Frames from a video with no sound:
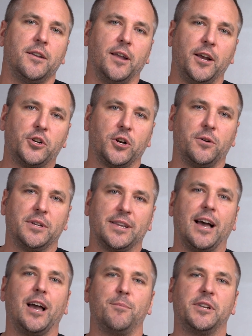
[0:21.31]
Nitro is a
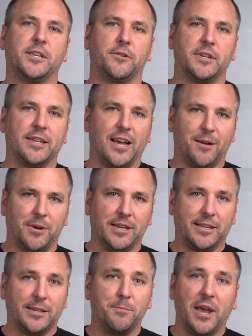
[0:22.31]
hybrid series knob
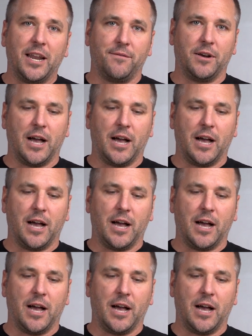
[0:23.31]
because it's made of a